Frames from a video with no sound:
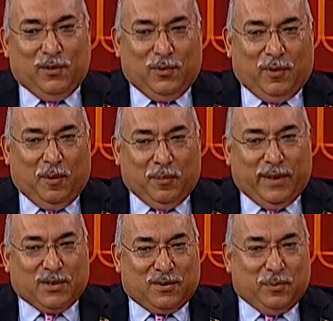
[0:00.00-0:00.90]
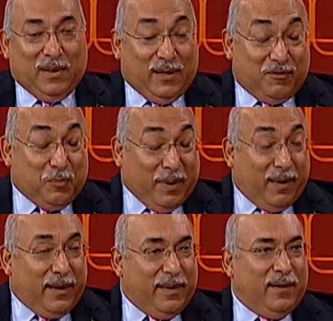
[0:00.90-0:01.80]
who I'm blessed to be loved
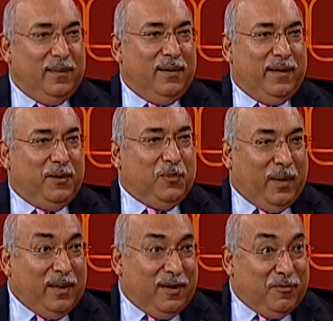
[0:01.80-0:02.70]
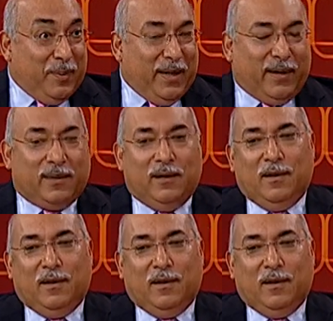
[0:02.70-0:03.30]
by and who I love back,